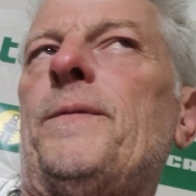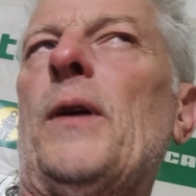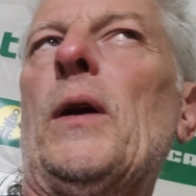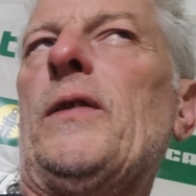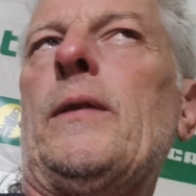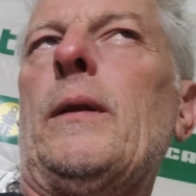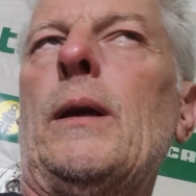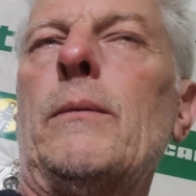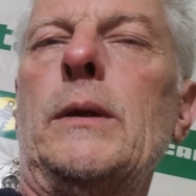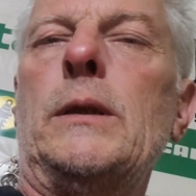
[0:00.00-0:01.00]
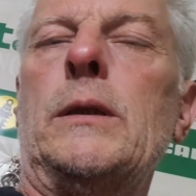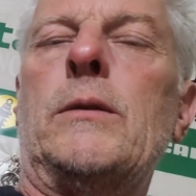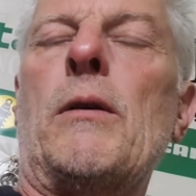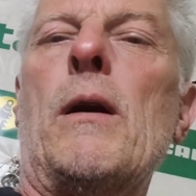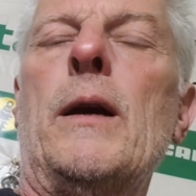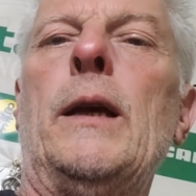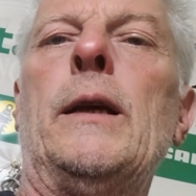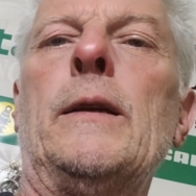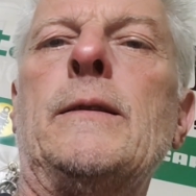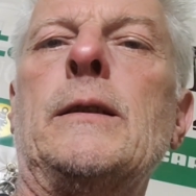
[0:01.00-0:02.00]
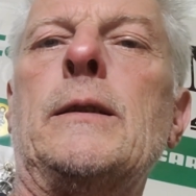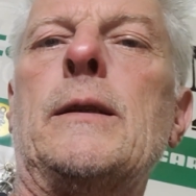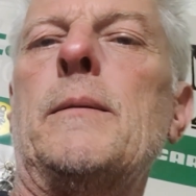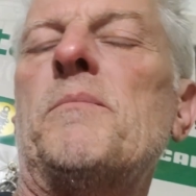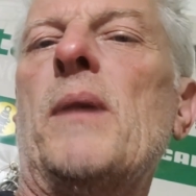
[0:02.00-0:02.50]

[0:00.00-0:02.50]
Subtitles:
first thing we should try is just to